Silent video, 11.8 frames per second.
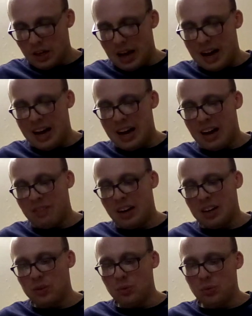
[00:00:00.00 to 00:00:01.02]

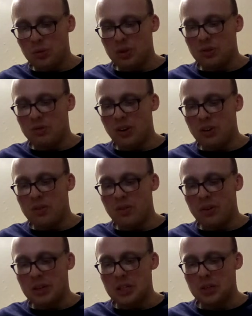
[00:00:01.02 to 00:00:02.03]
That's also very,
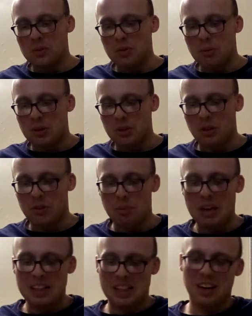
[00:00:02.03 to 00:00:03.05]
very true, because there's
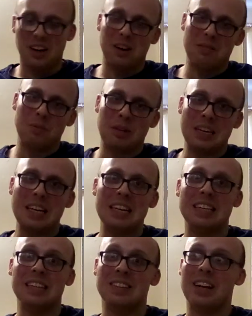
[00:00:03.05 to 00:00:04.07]
been times when
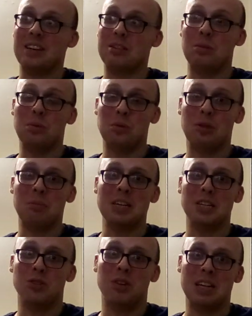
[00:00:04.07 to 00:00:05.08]
he next door to me
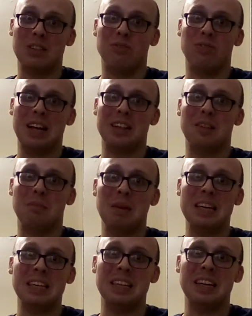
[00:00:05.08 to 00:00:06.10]
has tried to flatter
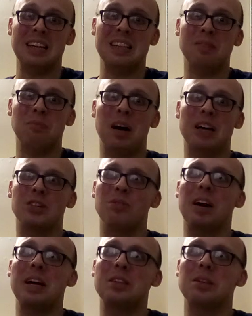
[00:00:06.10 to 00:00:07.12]
me by
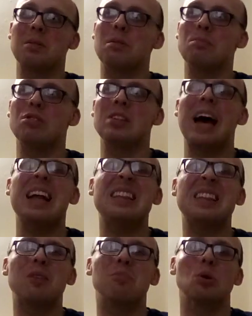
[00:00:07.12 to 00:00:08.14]
trying to pretend
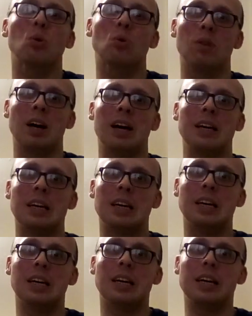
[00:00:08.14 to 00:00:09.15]
to be all right,
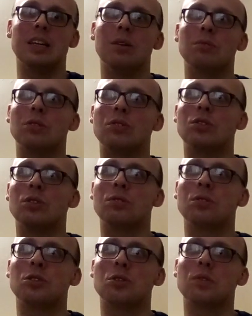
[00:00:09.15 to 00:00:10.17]

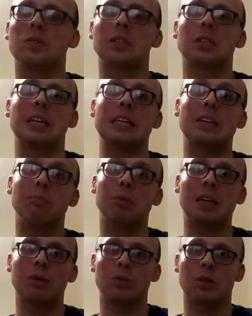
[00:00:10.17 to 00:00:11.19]
just for the sake of
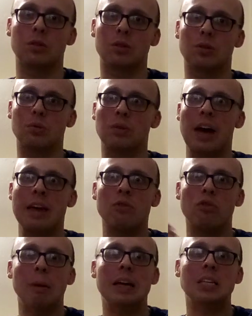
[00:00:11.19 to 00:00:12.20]
being able to get
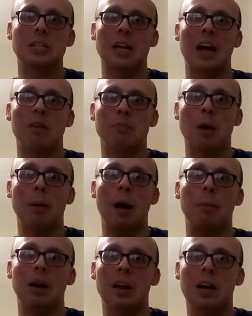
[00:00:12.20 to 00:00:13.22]
information out of me
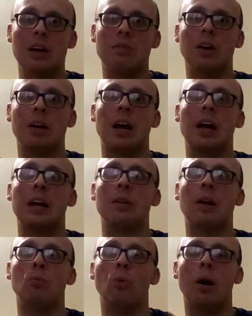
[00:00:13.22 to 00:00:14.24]
about my life
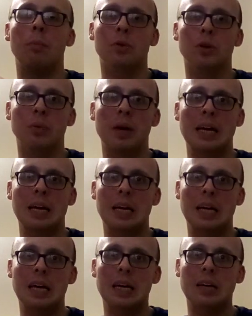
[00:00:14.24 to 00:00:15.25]
and what I'm doing,
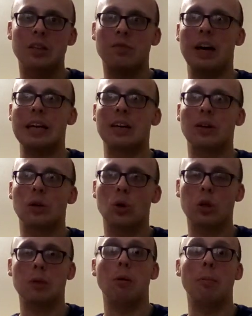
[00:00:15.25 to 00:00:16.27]
so that he can
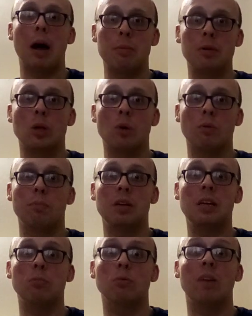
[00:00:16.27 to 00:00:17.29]
gossip about me to other
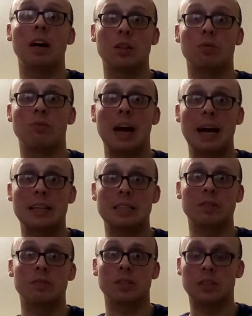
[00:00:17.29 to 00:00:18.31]
people. That's the
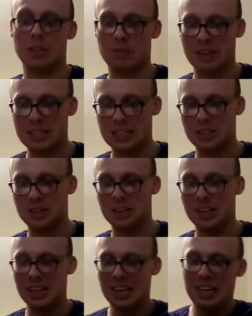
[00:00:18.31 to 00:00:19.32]
reality of the situation.
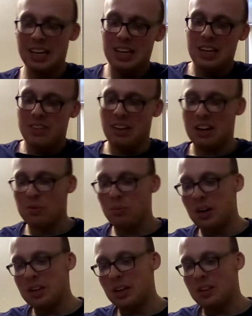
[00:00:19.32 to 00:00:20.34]
That's
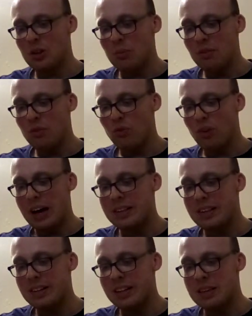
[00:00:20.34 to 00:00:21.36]
why it says whoever flatters
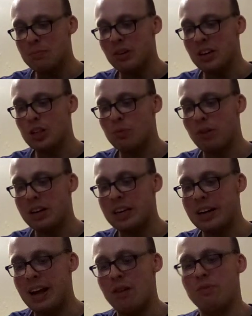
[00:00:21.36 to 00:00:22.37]
his neighbour is spreading
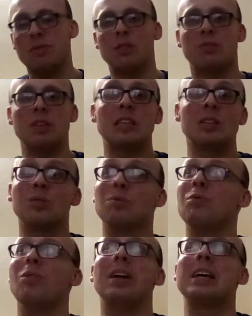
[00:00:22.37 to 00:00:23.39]
a net for his feet.
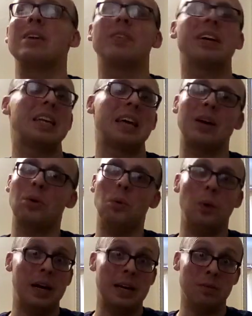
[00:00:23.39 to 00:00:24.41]
Sooner or later, they're going to get
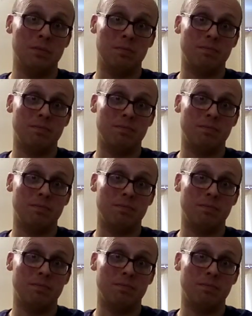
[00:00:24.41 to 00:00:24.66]
caught out.